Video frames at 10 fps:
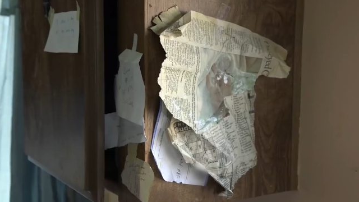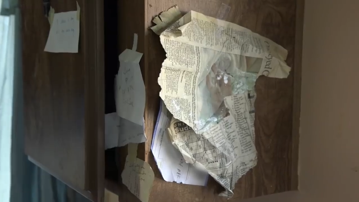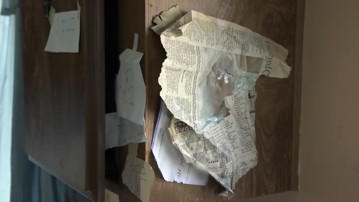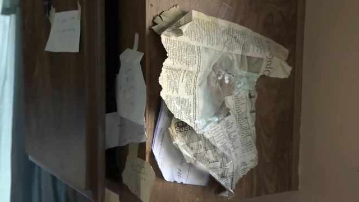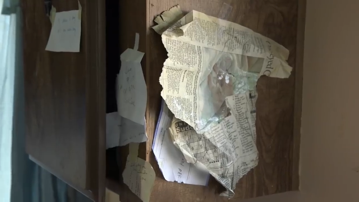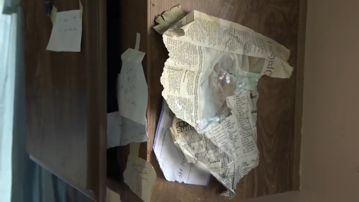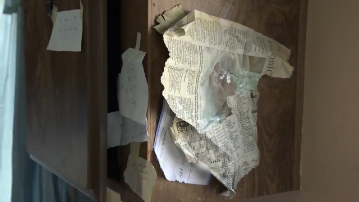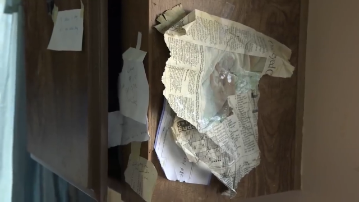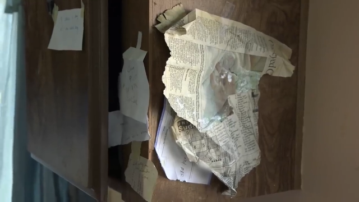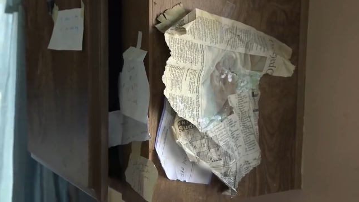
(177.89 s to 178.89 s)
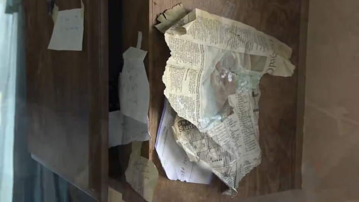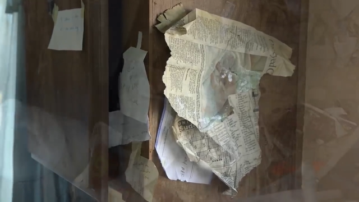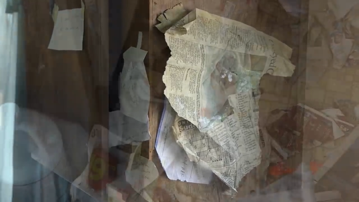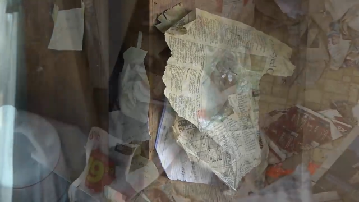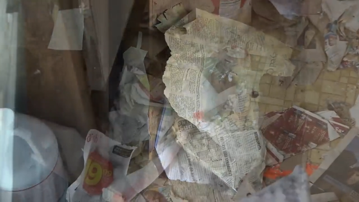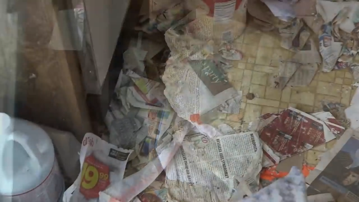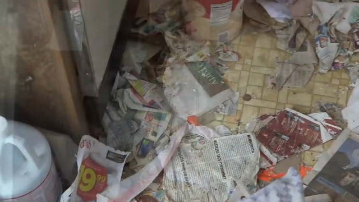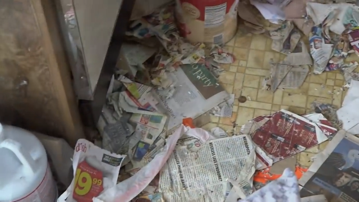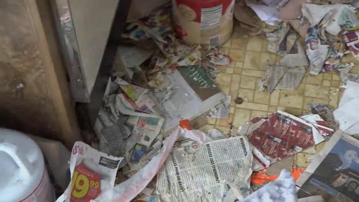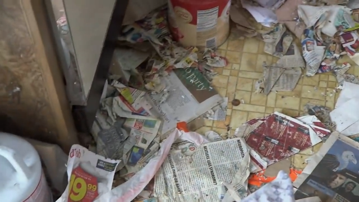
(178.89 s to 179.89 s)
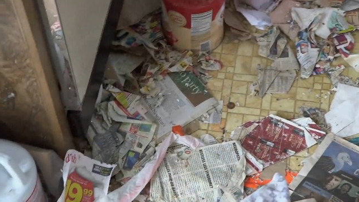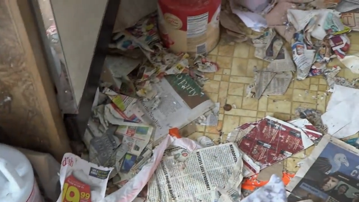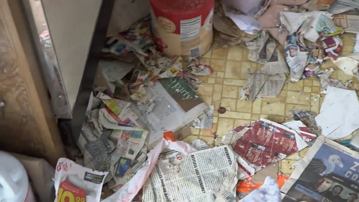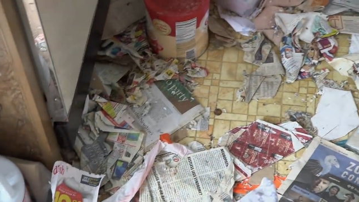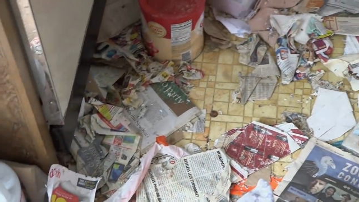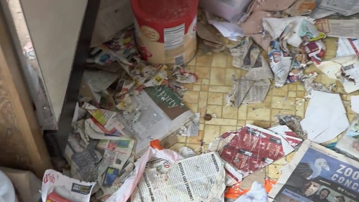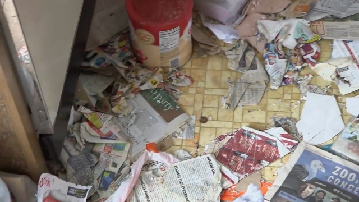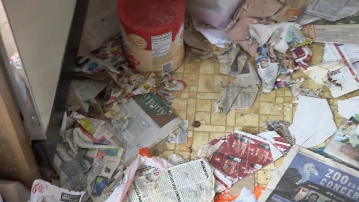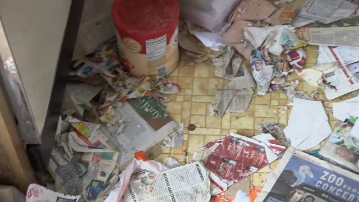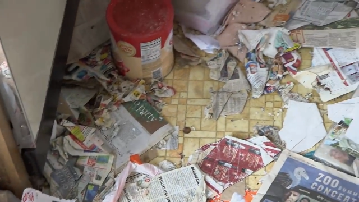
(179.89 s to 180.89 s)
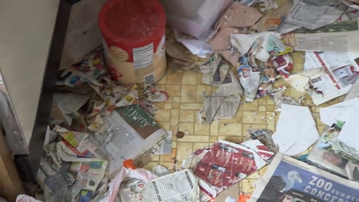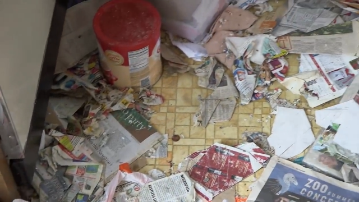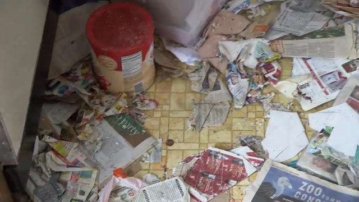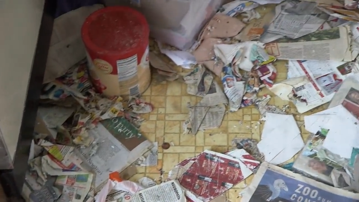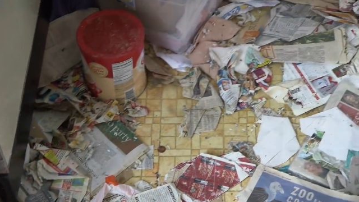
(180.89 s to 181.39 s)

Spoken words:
Nobody's mouth can be seen.